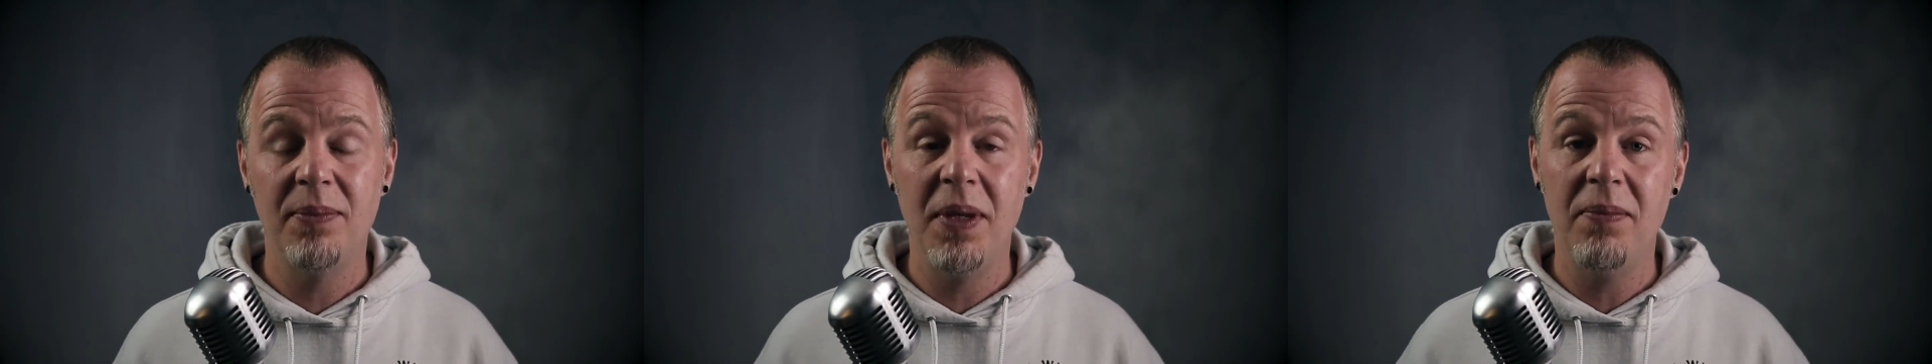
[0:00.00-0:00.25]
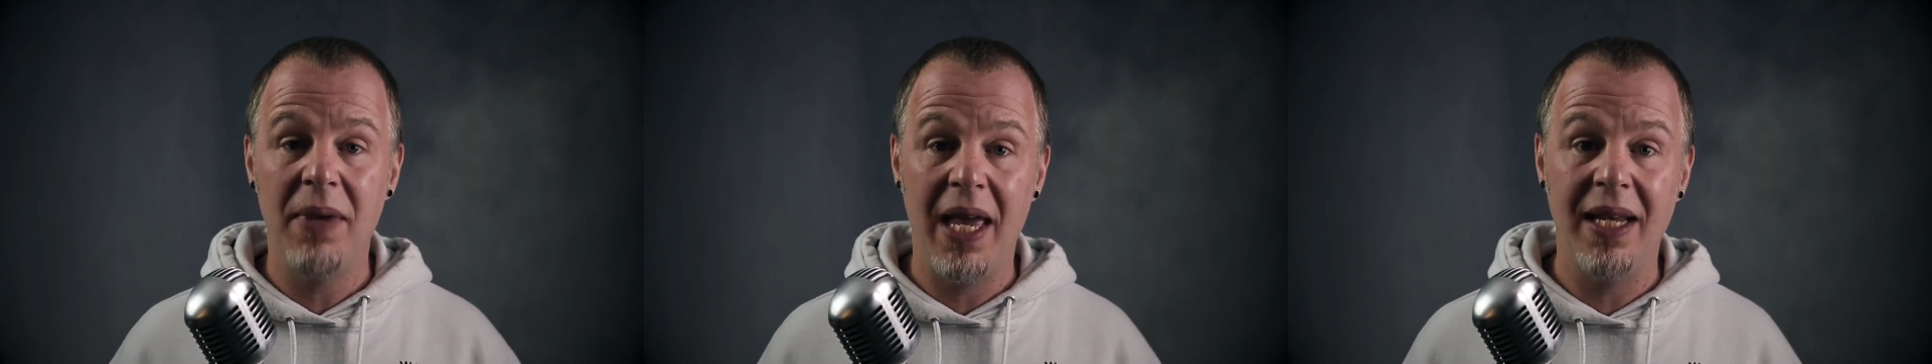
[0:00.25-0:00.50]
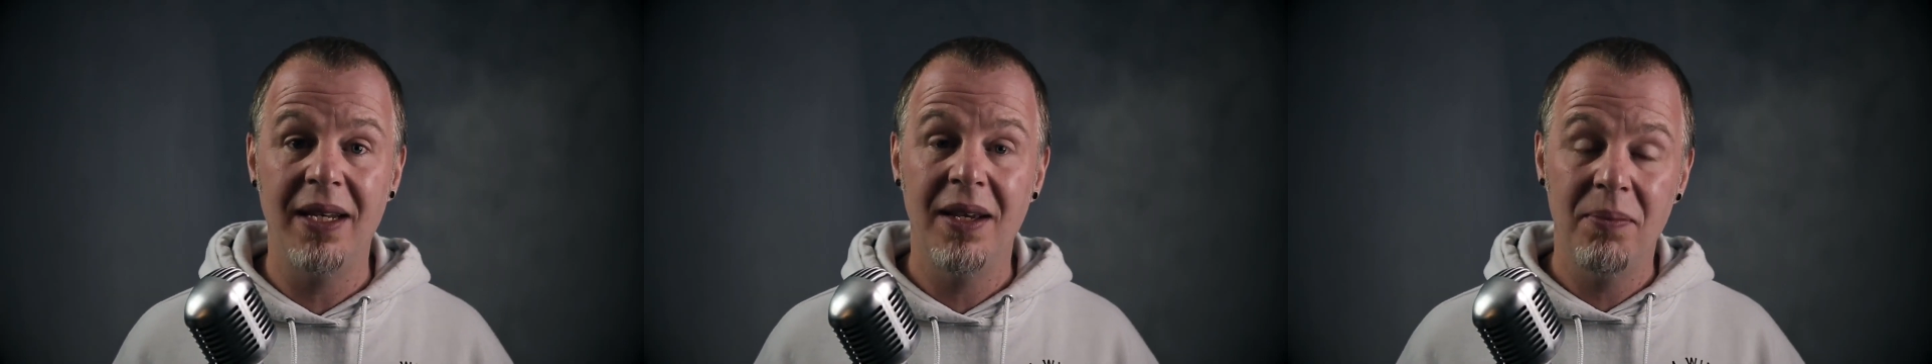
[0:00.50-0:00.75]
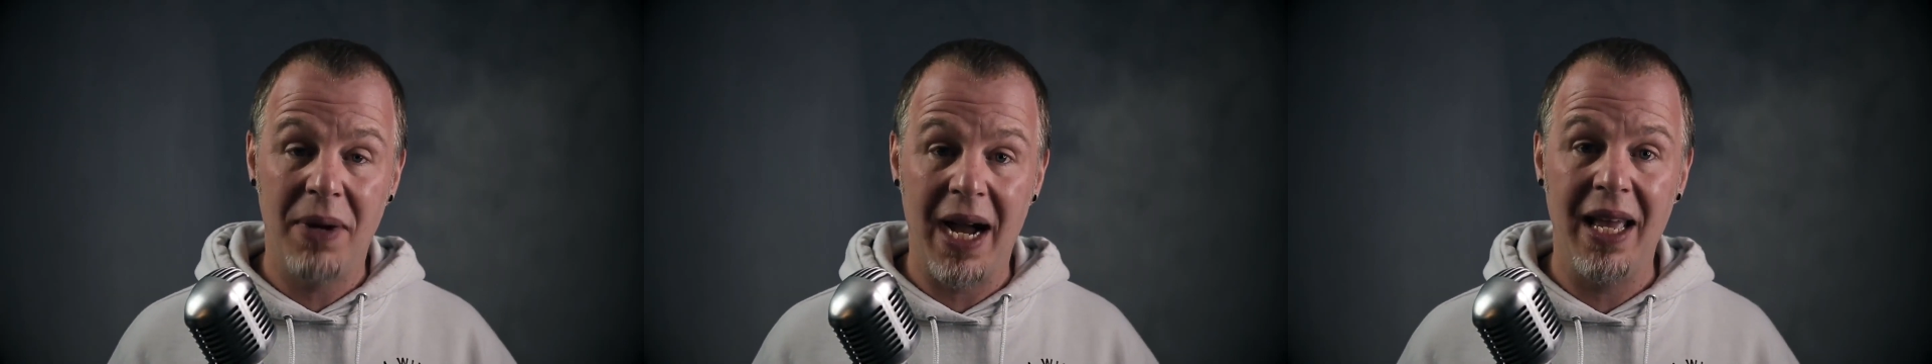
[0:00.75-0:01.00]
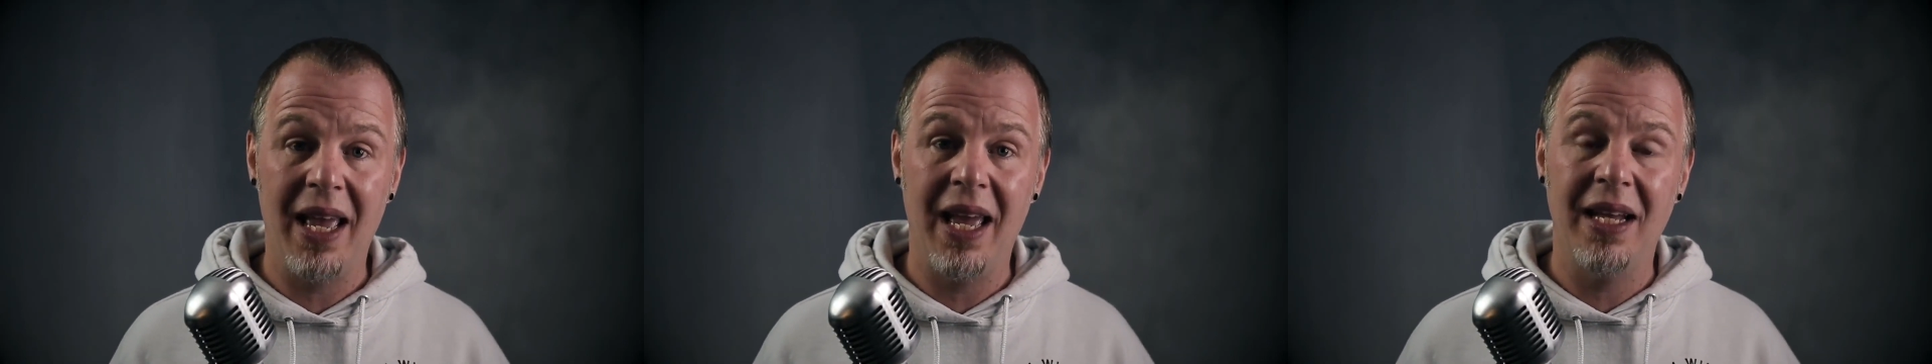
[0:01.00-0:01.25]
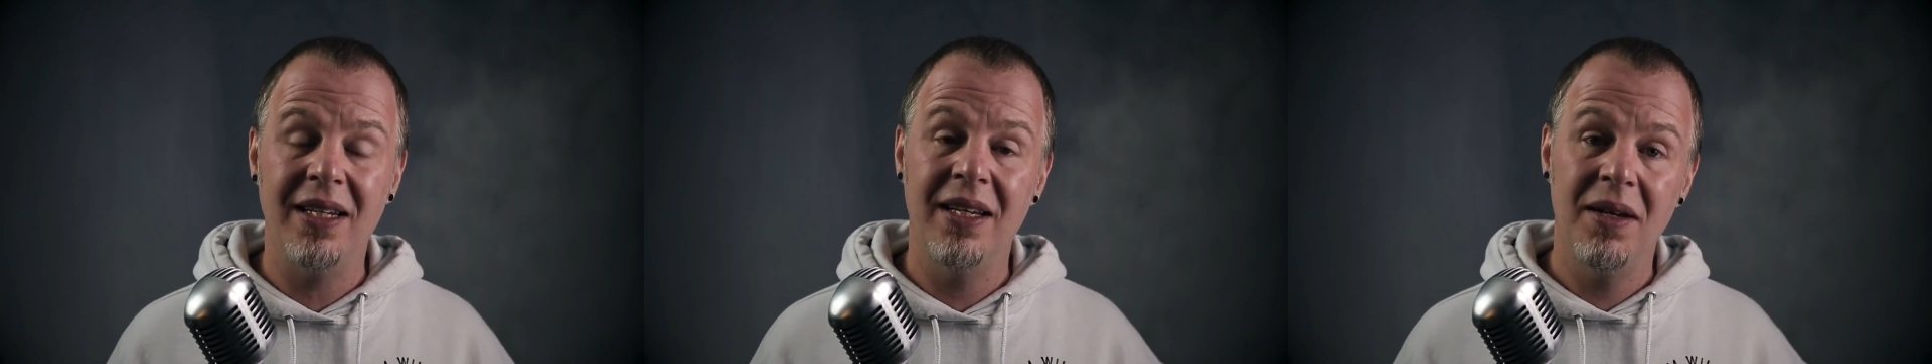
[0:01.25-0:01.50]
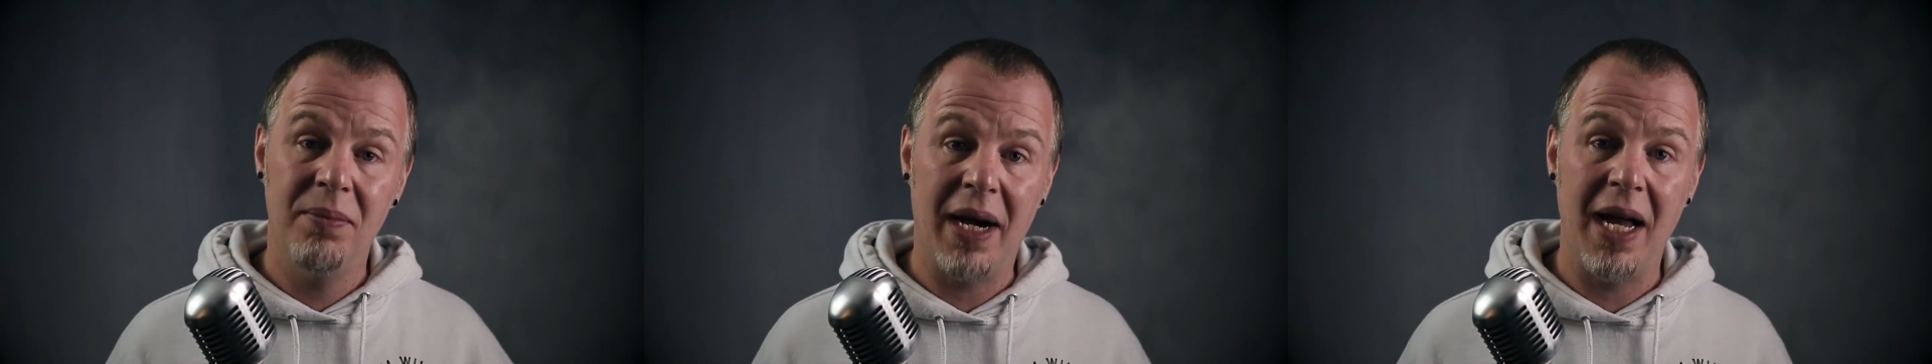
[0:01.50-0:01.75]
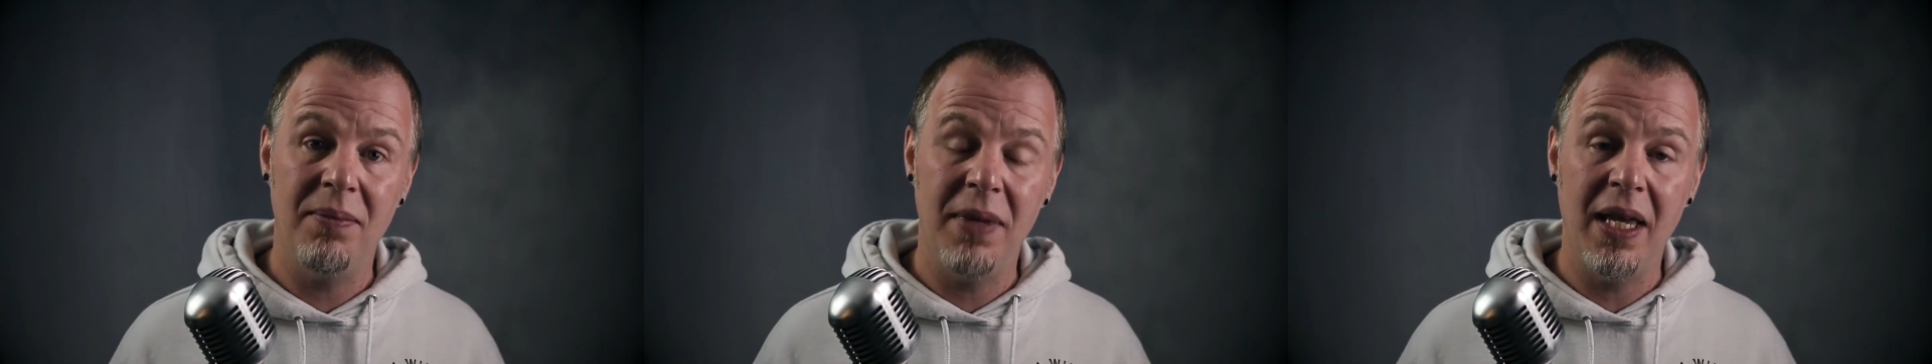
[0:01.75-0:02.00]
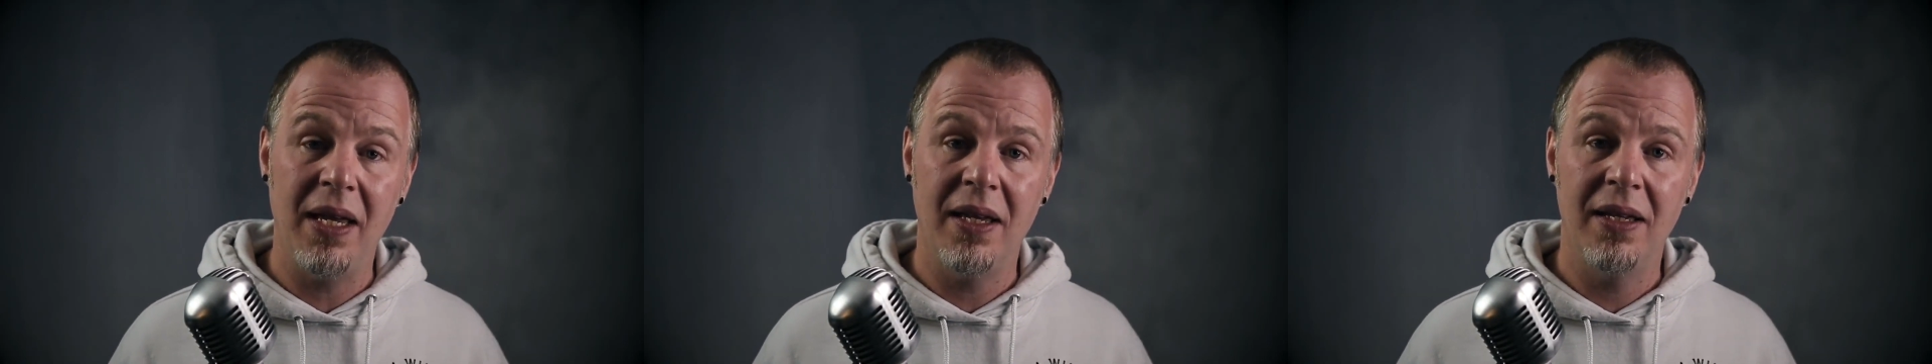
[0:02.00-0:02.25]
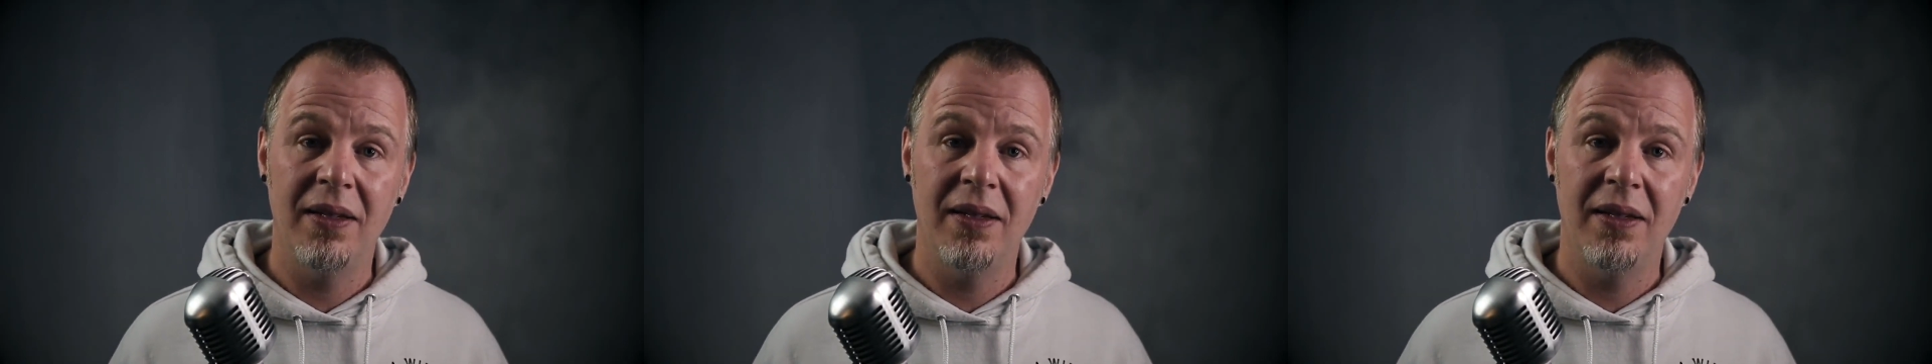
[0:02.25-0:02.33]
to be made by hand by me.